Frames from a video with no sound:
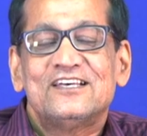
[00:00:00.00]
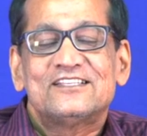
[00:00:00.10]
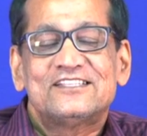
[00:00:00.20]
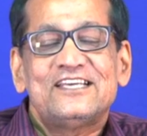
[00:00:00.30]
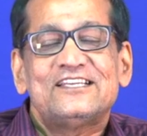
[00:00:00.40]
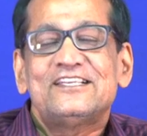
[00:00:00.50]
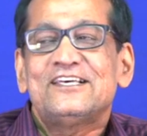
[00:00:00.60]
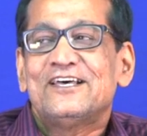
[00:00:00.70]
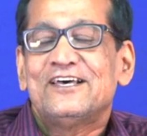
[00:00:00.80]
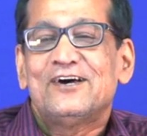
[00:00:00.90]
Then
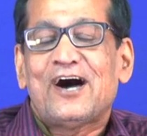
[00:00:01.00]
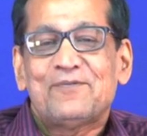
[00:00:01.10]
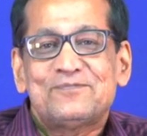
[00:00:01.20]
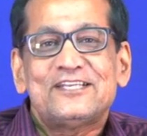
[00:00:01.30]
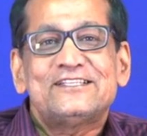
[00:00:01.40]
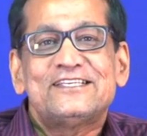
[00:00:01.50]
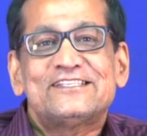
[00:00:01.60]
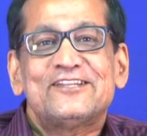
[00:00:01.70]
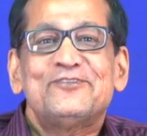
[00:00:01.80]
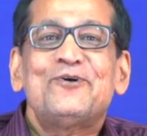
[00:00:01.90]
after
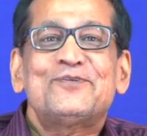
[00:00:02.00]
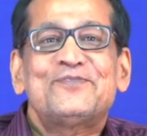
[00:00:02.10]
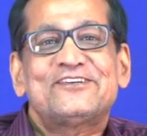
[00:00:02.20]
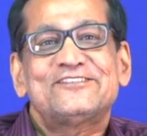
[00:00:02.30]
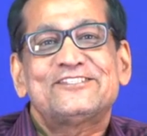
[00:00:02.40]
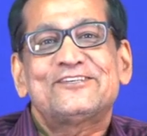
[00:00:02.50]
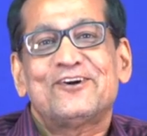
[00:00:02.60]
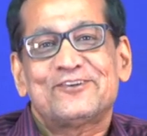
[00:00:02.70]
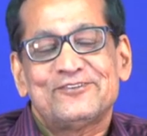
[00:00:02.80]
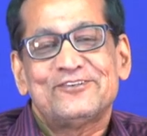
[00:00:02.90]
this load frequency
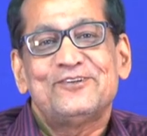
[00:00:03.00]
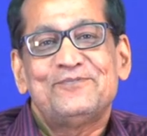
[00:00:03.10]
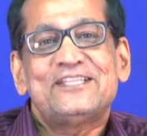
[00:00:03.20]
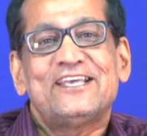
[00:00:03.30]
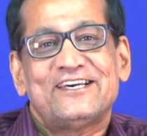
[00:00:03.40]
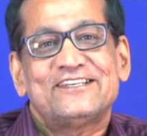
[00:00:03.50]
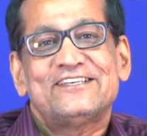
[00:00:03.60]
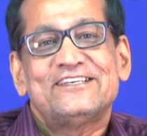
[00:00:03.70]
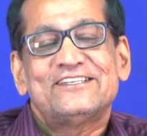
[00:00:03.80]
control will be there.